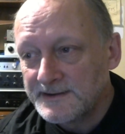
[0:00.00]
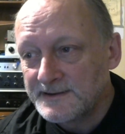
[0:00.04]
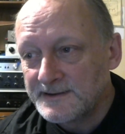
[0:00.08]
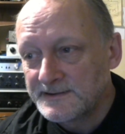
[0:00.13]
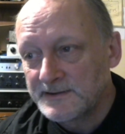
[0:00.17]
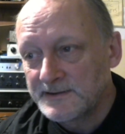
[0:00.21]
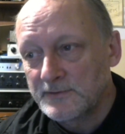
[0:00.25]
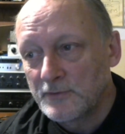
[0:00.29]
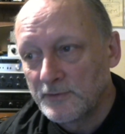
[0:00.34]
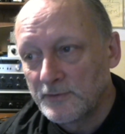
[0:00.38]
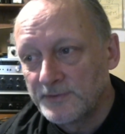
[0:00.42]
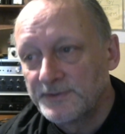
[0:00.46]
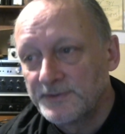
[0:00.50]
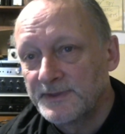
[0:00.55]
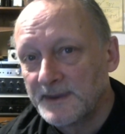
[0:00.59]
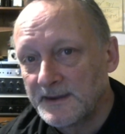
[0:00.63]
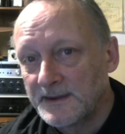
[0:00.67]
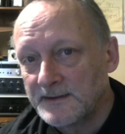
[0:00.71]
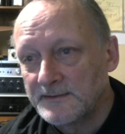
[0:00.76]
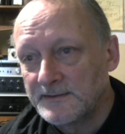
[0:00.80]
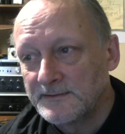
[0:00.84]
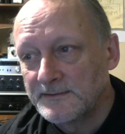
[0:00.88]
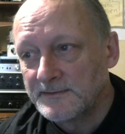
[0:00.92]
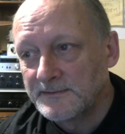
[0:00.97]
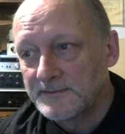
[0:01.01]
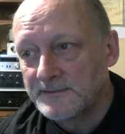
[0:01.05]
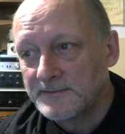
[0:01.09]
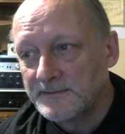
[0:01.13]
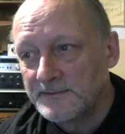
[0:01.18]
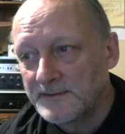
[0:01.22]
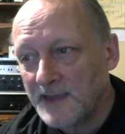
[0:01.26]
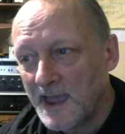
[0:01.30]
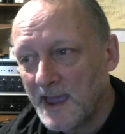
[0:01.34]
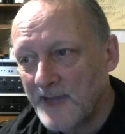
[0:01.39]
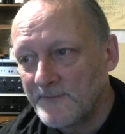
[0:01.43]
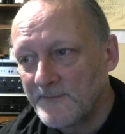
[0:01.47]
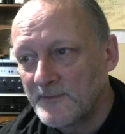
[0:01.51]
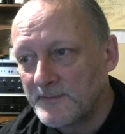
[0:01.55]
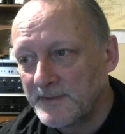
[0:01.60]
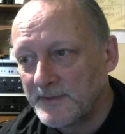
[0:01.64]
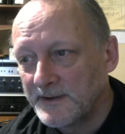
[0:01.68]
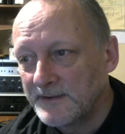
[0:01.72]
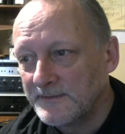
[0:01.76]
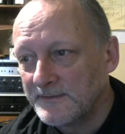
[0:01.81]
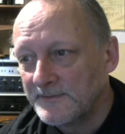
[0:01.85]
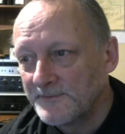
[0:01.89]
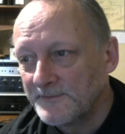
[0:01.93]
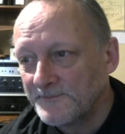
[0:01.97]
is a good thing. Have a
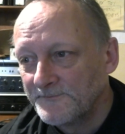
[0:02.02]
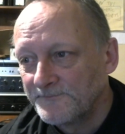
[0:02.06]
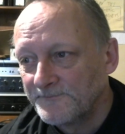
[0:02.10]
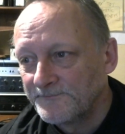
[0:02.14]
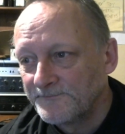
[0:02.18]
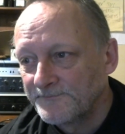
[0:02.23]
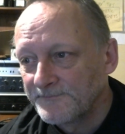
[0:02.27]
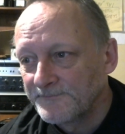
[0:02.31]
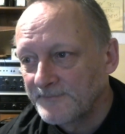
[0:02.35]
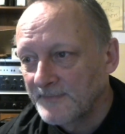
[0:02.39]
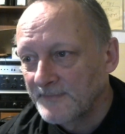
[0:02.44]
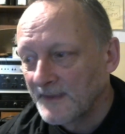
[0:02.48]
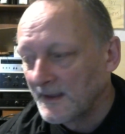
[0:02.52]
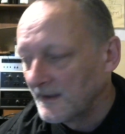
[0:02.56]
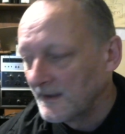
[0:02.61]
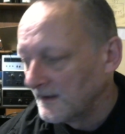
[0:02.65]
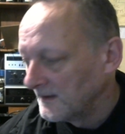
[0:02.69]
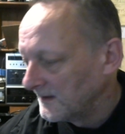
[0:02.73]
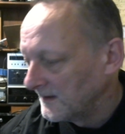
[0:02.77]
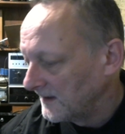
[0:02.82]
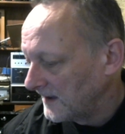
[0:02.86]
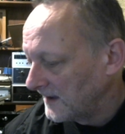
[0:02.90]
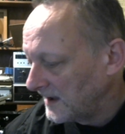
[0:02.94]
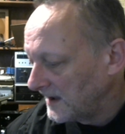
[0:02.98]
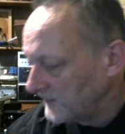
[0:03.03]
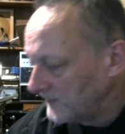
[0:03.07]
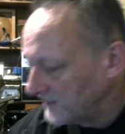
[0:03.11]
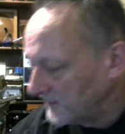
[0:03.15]
bit. Anyway,